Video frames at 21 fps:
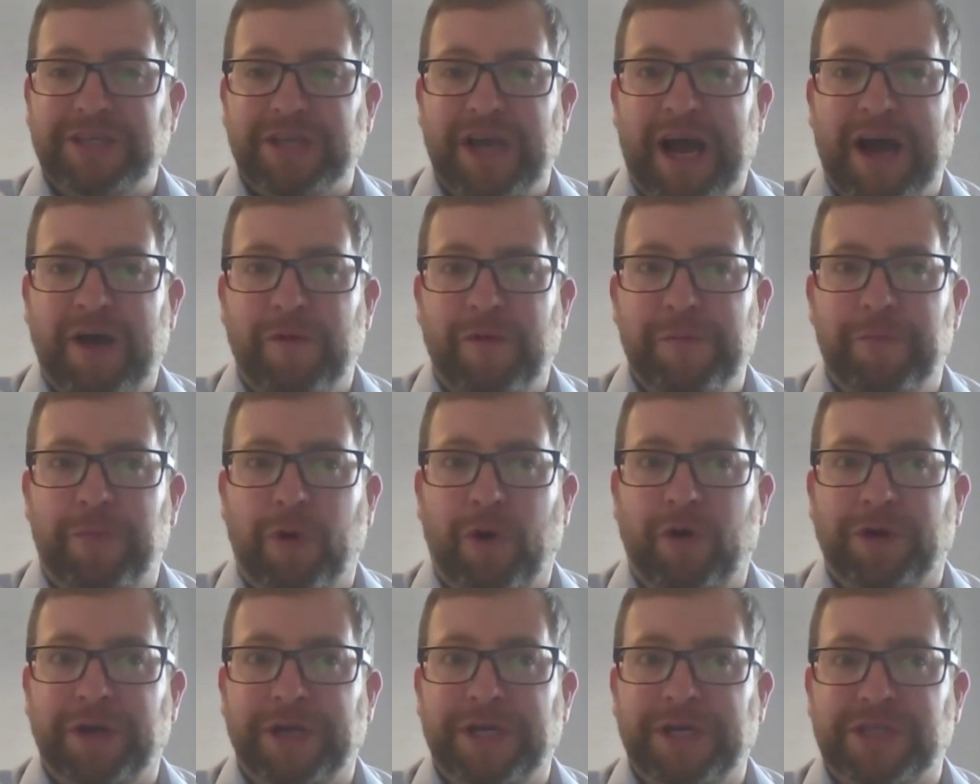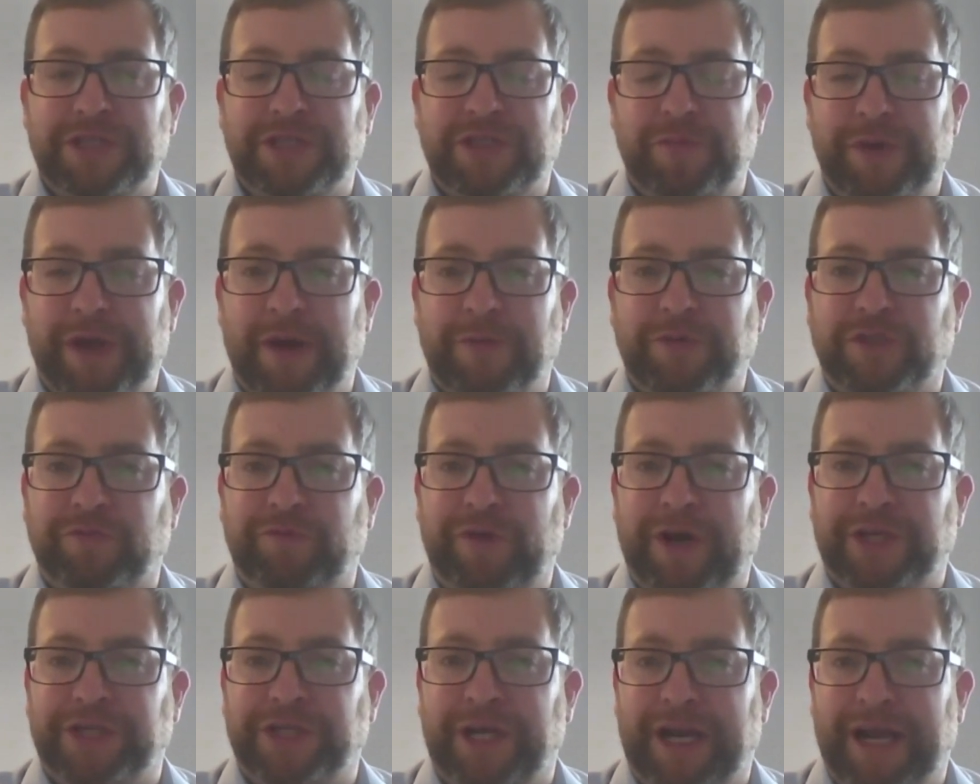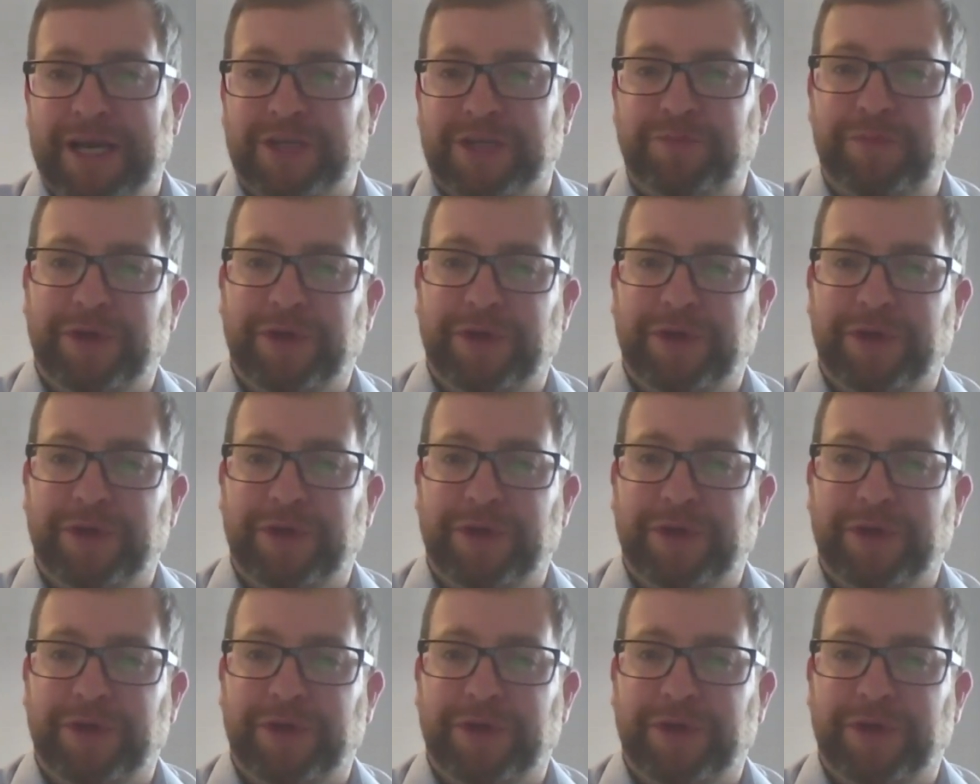How important is it to be able to rest your legs?